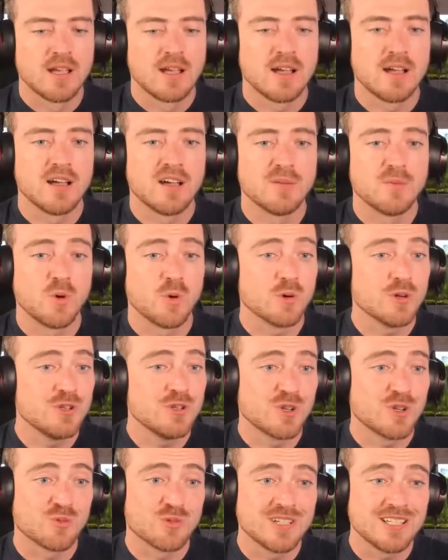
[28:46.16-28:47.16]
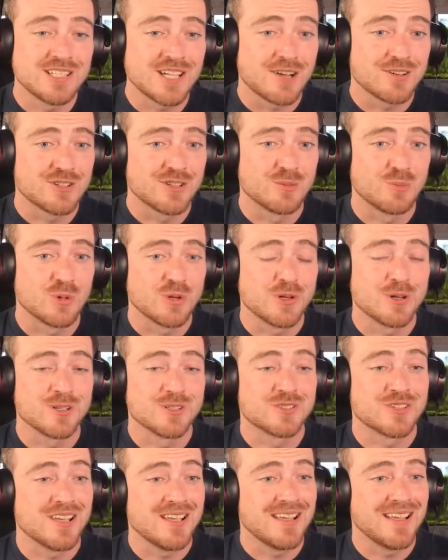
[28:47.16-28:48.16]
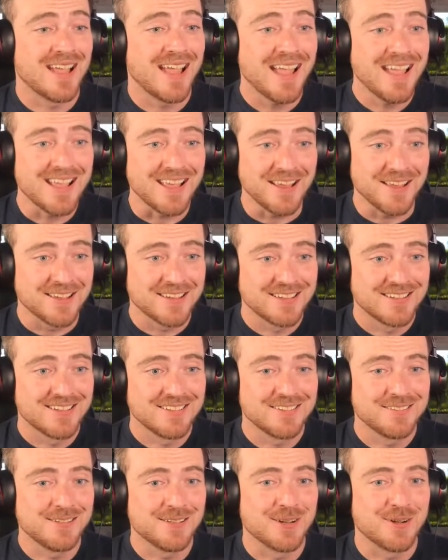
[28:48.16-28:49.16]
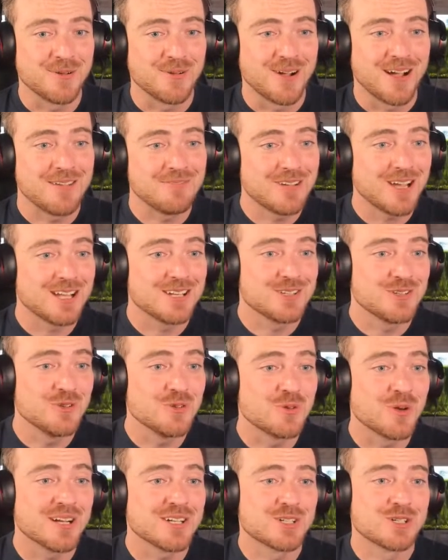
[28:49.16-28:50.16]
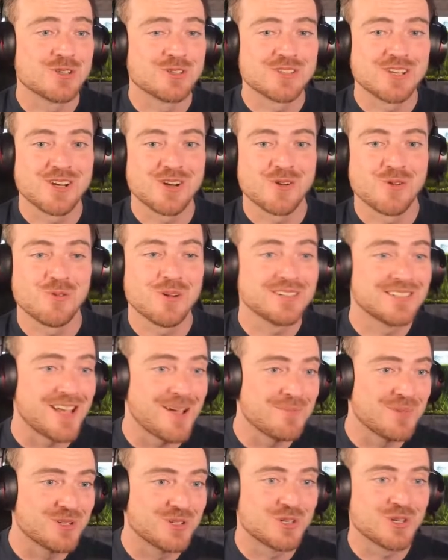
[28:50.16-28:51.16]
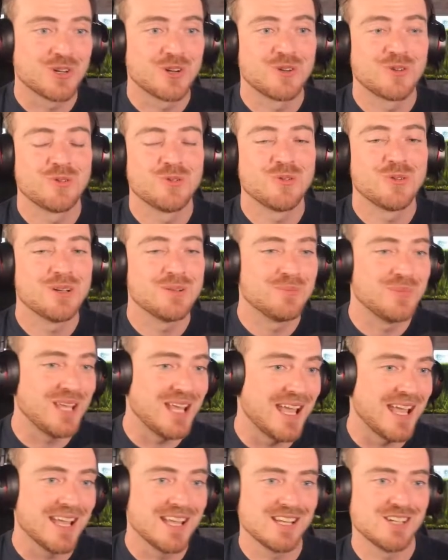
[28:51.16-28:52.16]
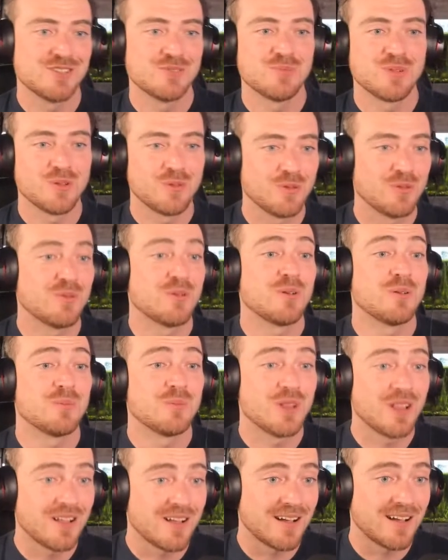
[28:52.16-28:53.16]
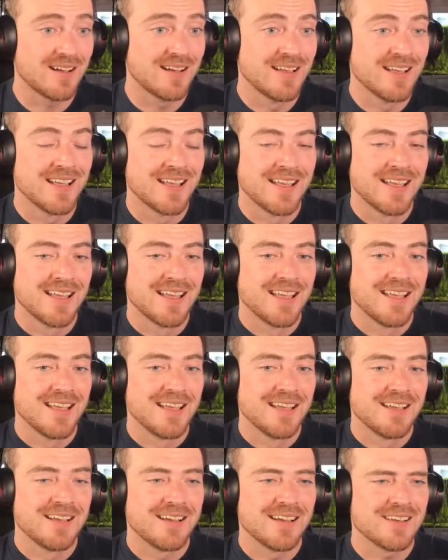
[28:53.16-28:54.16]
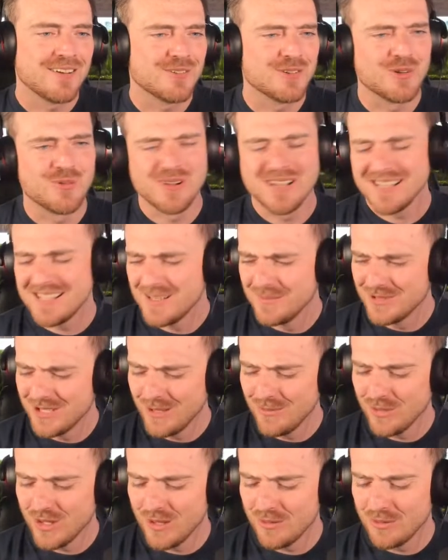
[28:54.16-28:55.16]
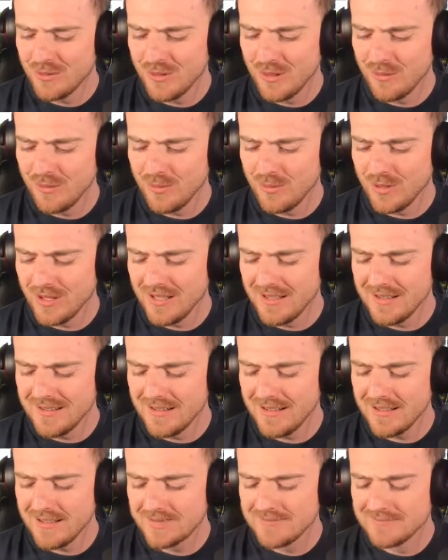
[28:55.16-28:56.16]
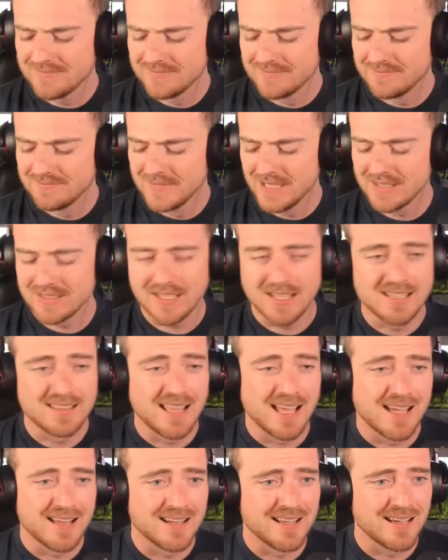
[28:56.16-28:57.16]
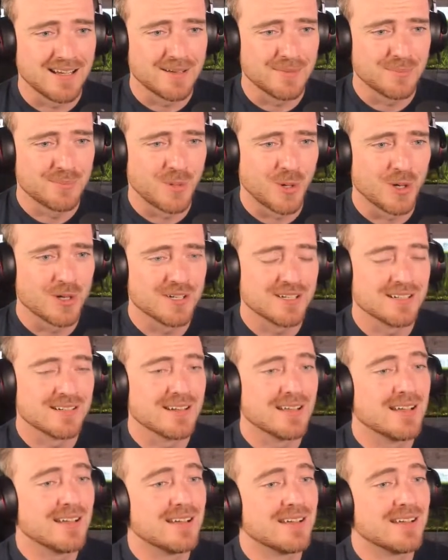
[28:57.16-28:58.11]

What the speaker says: Or you can reach out to the breeder and say, hey, you know, I've got two questions here. What temperature, what pH, blah, blah, blah, blah. I don't know why I keep saying blah, blah, blah, blah, blah today. It's like that part in,